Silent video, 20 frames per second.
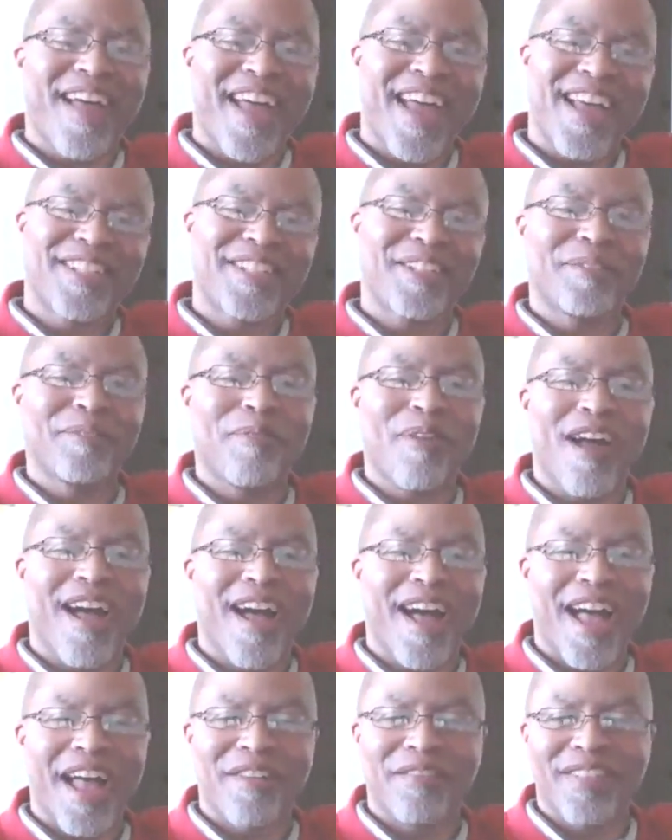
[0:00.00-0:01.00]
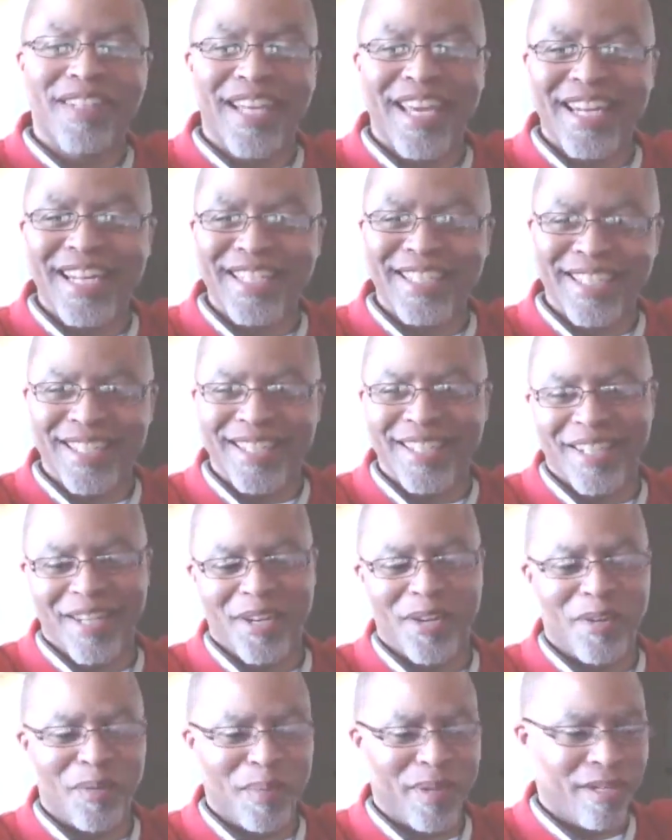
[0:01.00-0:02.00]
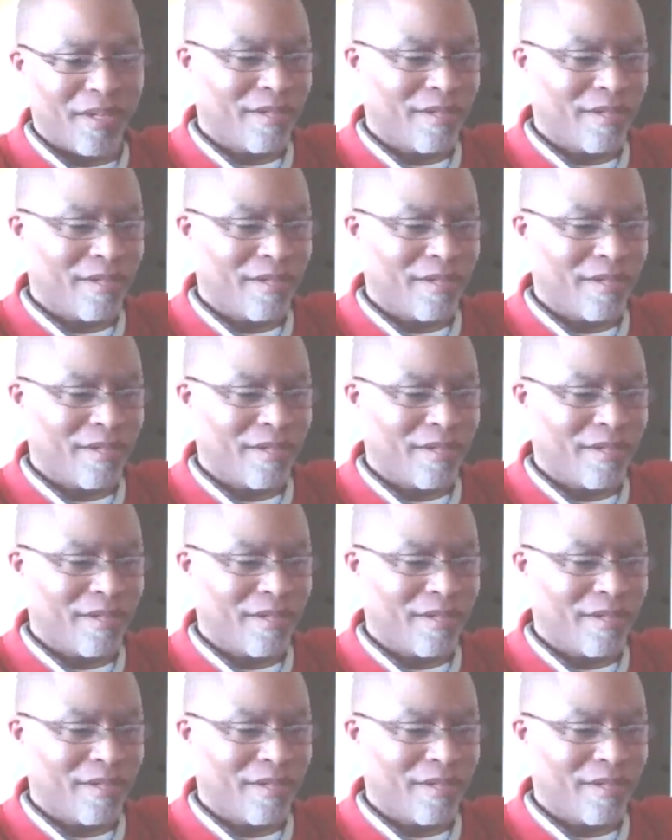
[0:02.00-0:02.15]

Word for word: has arrived, ladies and gentlemen.